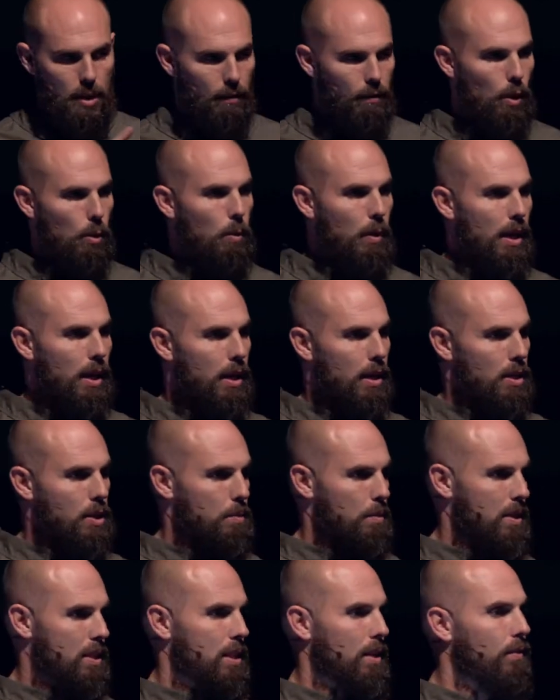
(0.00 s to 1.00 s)
every week, and
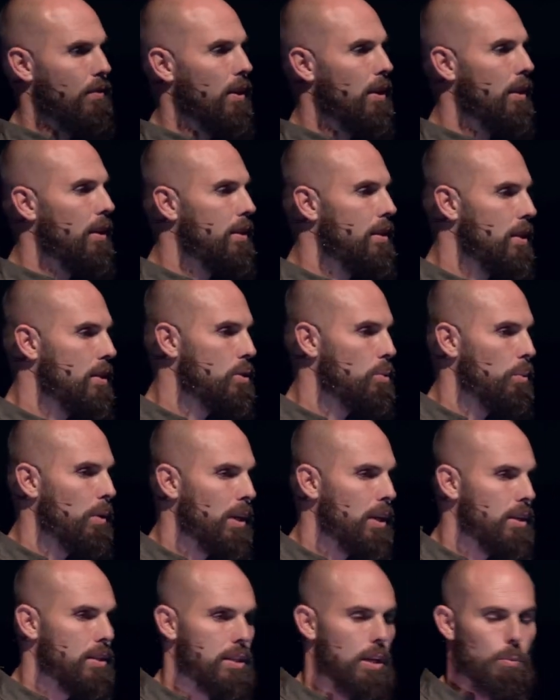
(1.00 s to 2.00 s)
specifically this
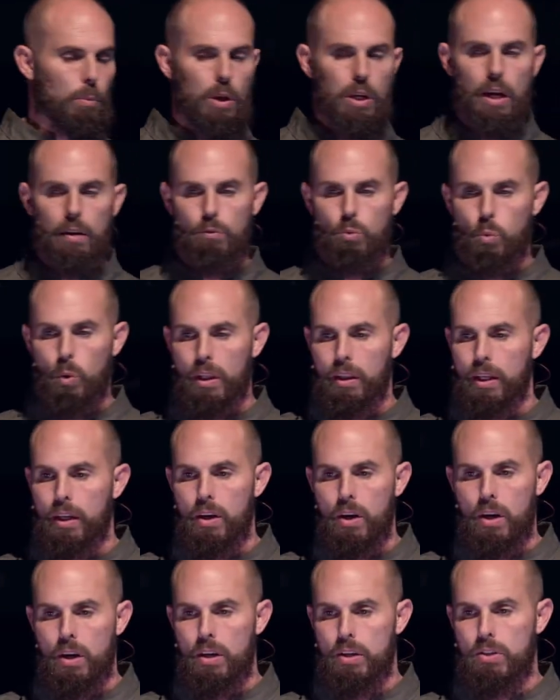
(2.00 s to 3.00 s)
week, is that we'd have willing
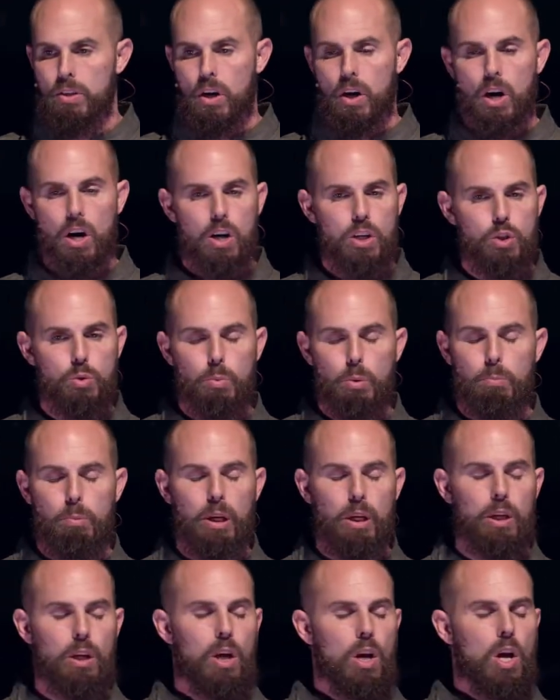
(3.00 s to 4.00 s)
hearts. Our hearts would
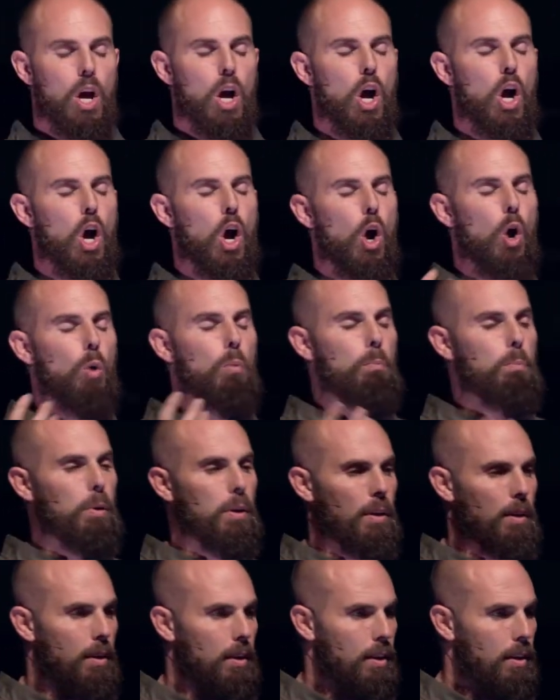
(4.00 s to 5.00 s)
be
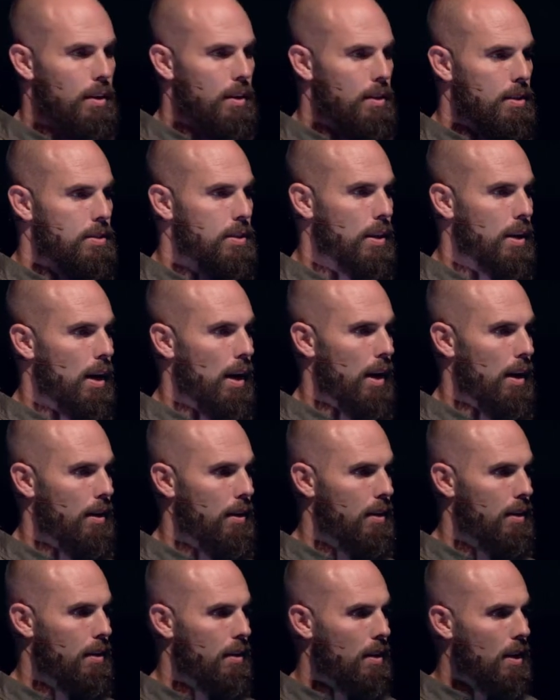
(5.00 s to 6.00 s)
open to God,
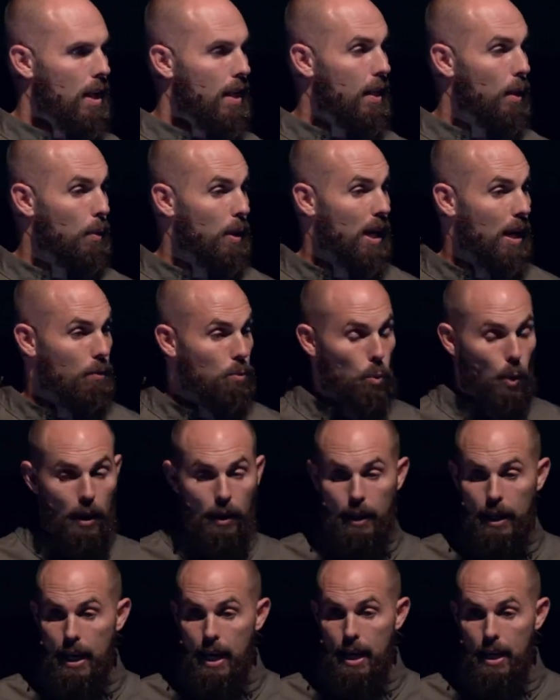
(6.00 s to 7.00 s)
that we'd have
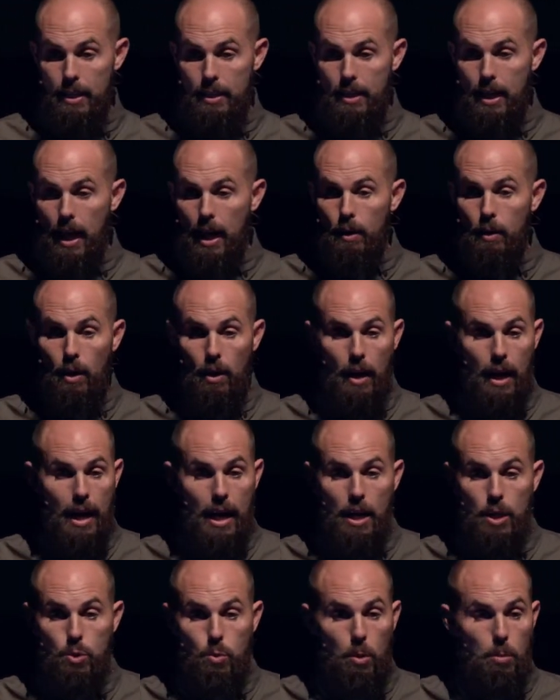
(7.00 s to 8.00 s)
willing hands. God, our
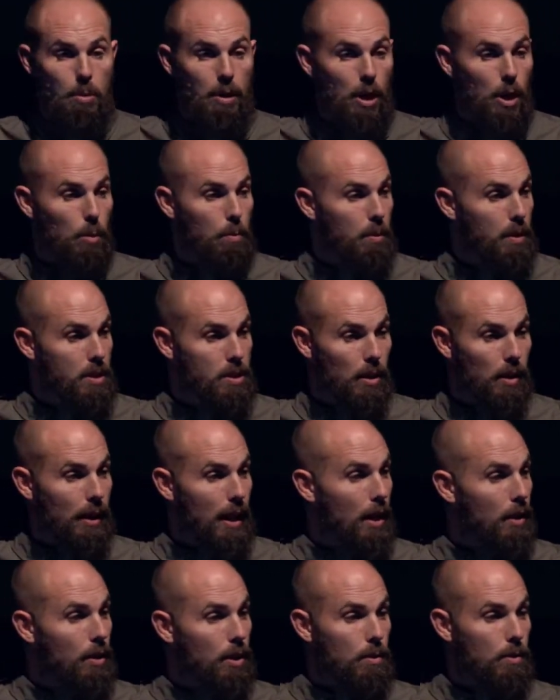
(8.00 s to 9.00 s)
hands would be open to
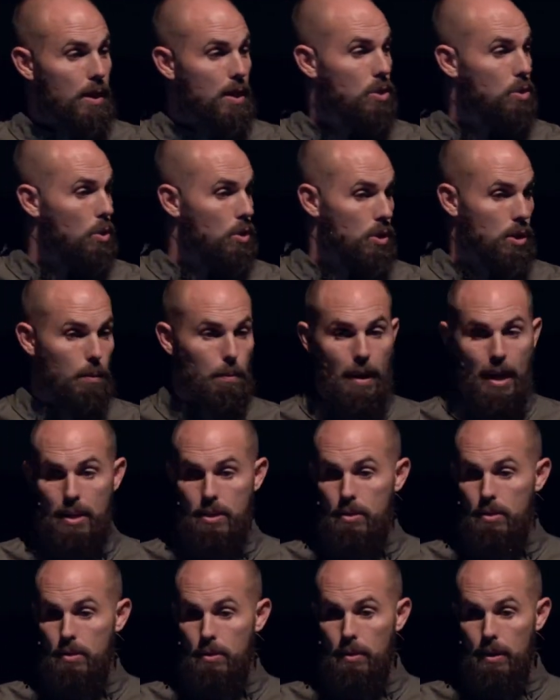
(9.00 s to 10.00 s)
allow your resource to
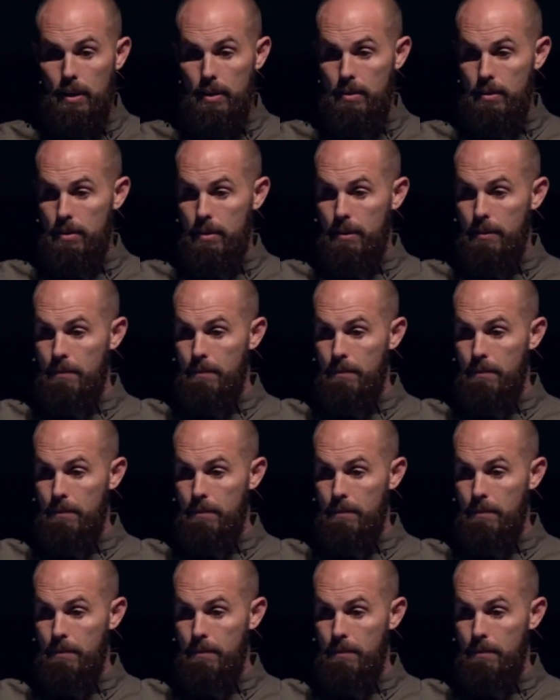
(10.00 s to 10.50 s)
pass through us.